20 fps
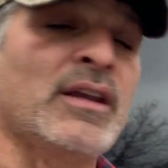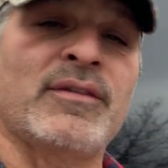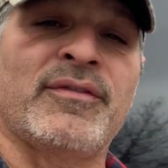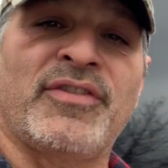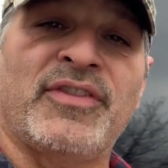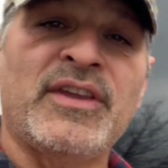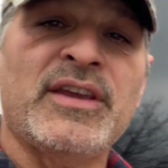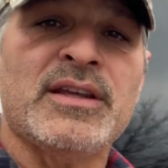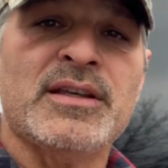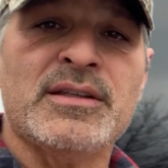of
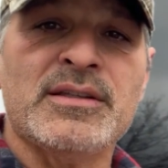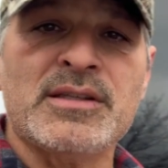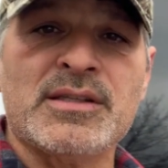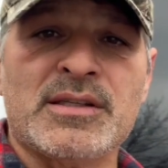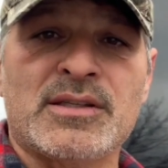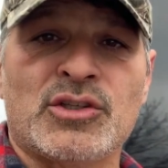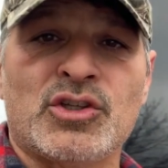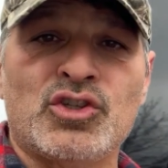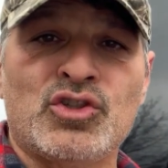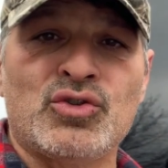things
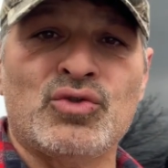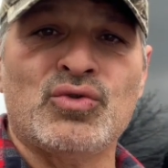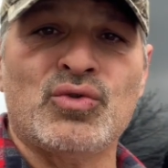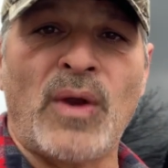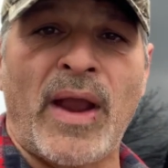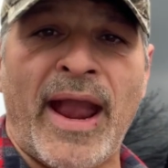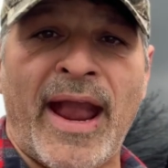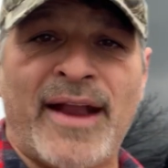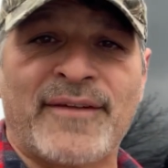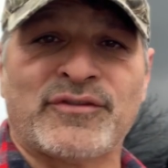to do
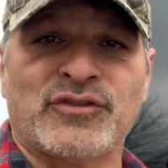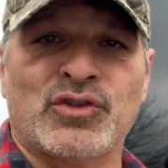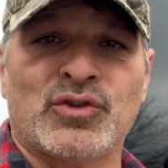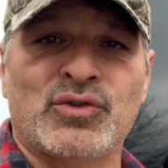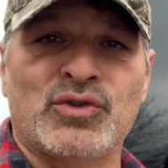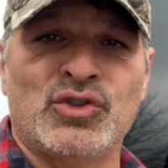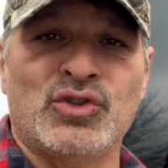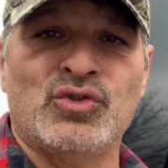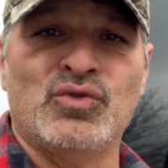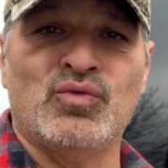after
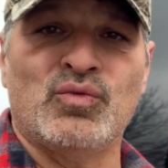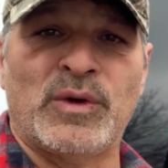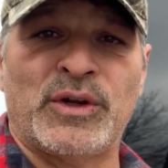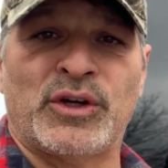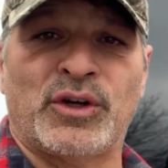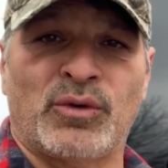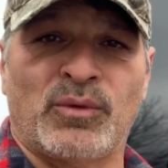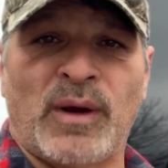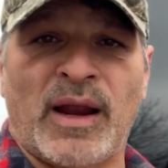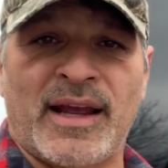you
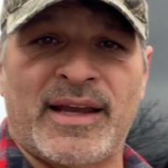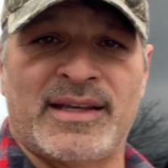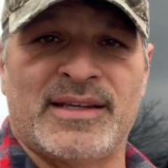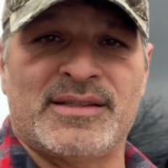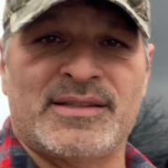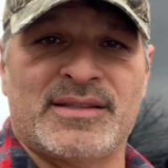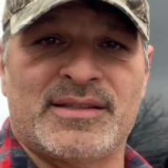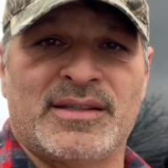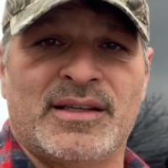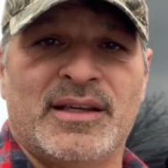
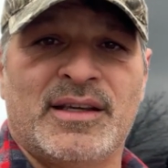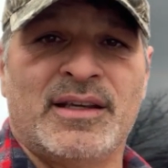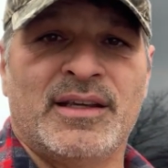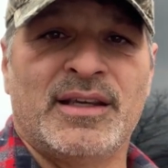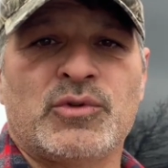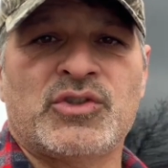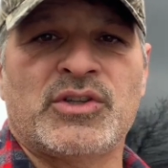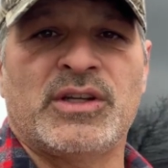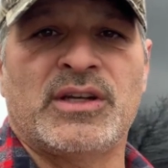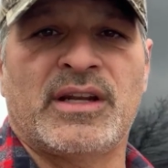winterize.
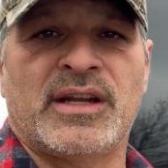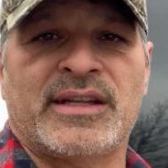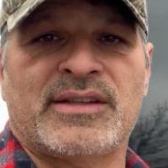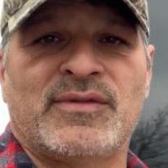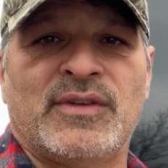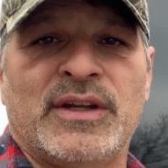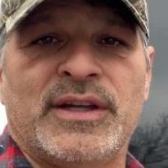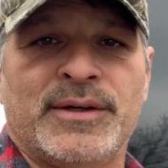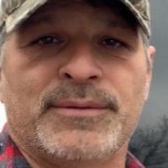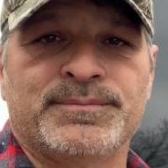We'll see you in the next
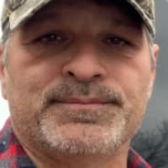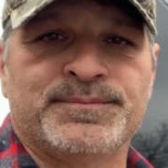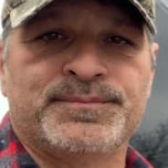video.